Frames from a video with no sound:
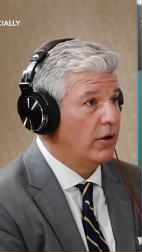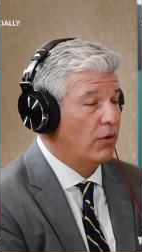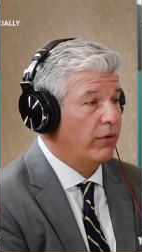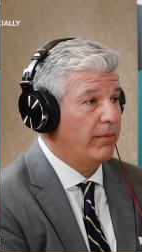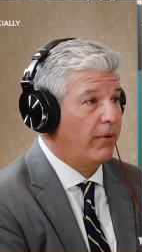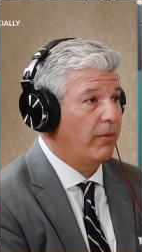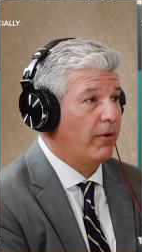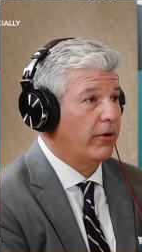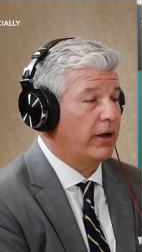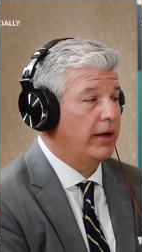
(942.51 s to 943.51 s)
coin and bar
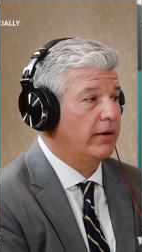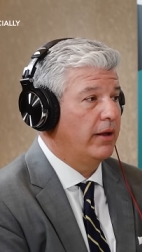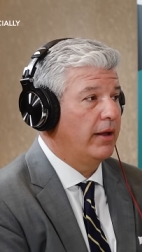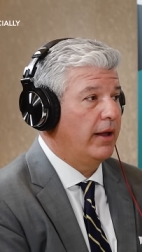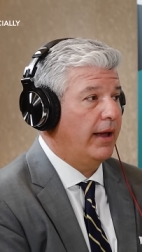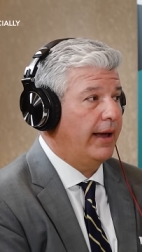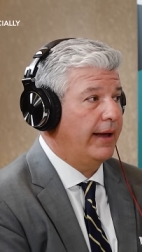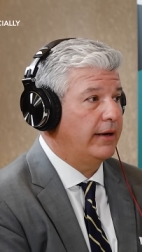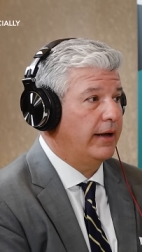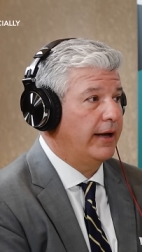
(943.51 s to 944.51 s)
market.
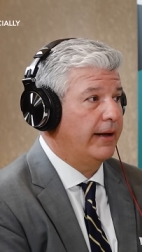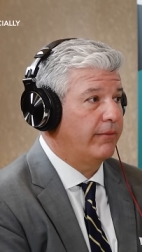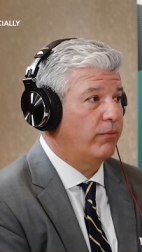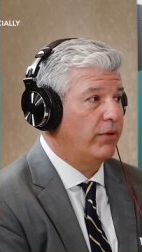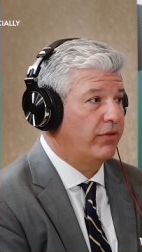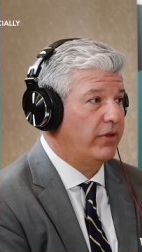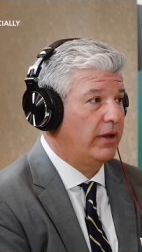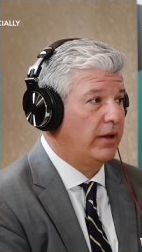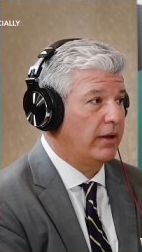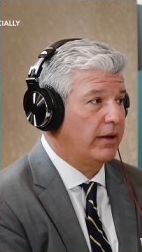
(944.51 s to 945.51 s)
And with
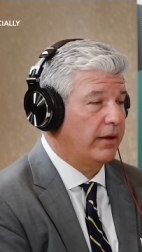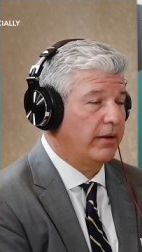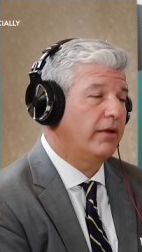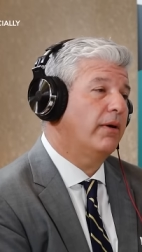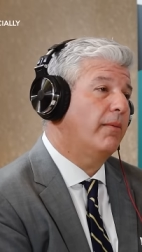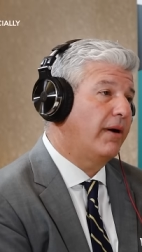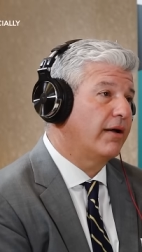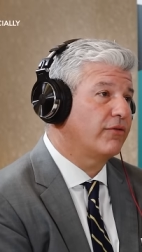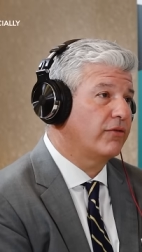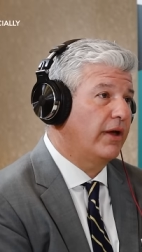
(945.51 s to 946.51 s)
the
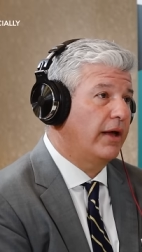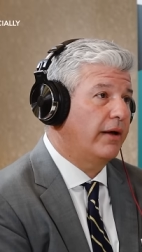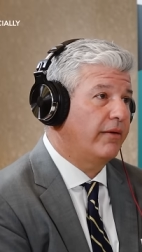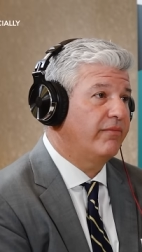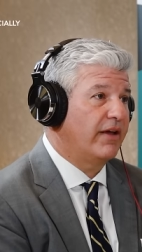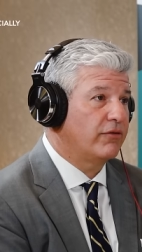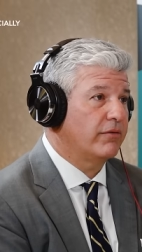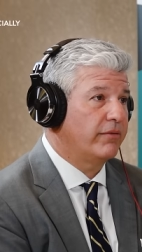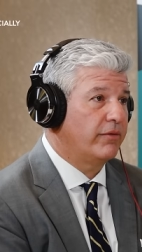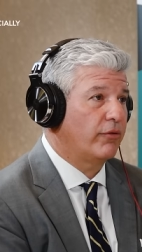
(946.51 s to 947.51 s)
Hamas
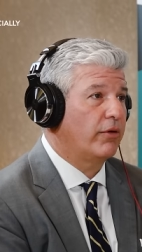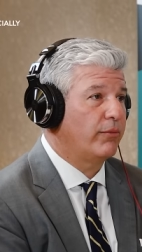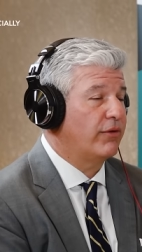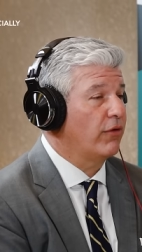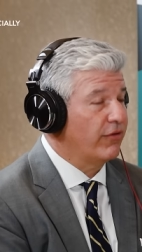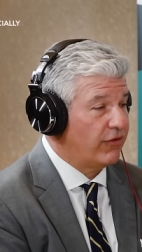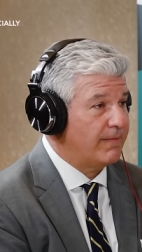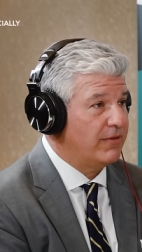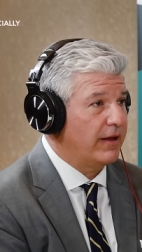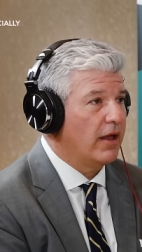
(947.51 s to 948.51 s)
invasion of Israel, we saw the
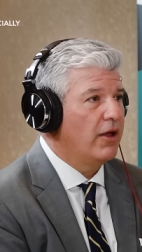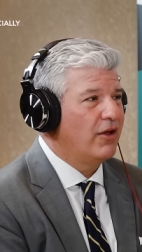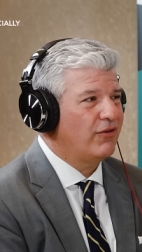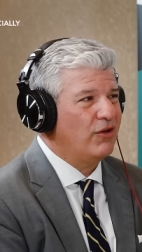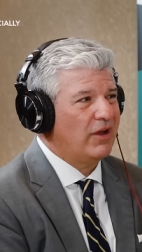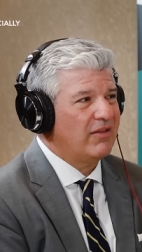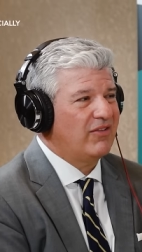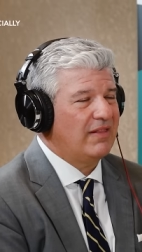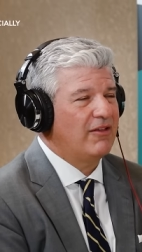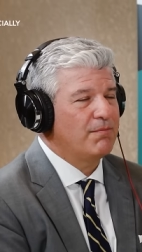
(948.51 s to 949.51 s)
same thing. So you can
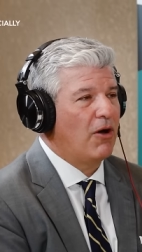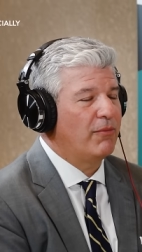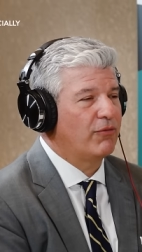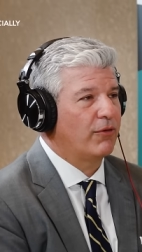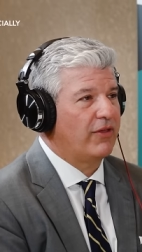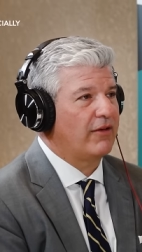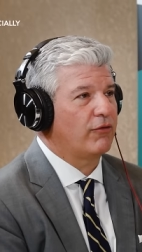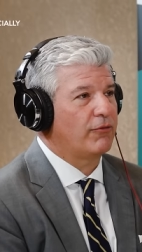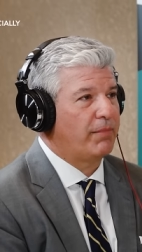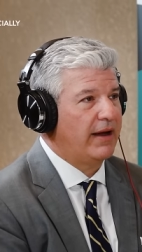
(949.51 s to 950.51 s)
see these moments where
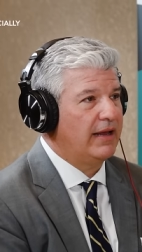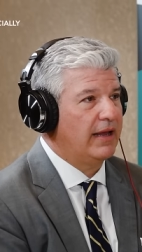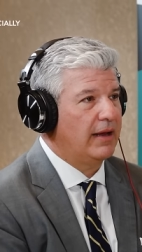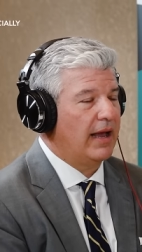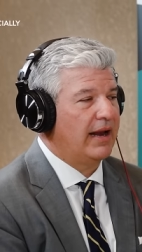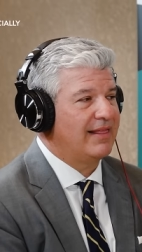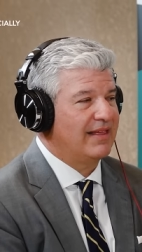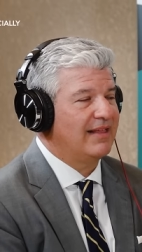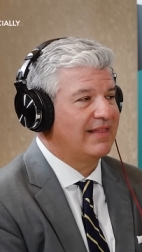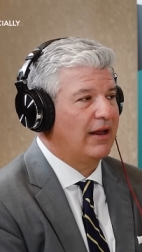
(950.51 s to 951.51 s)
things are spiking. And I
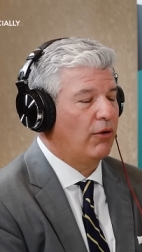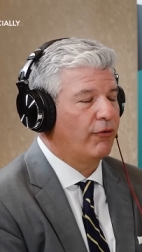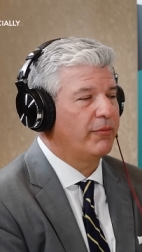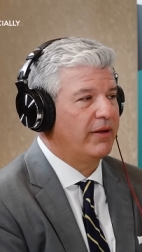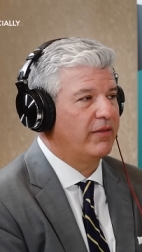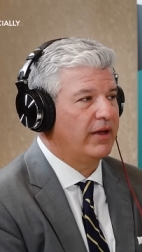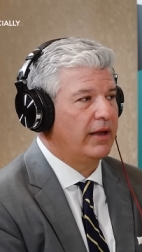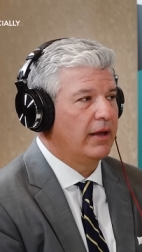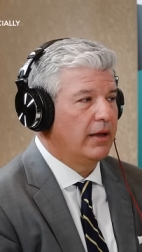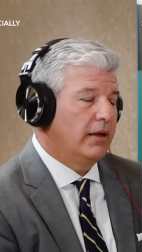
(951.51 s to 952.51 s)
think that
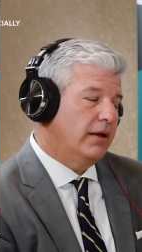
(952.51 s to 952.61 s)
ultimately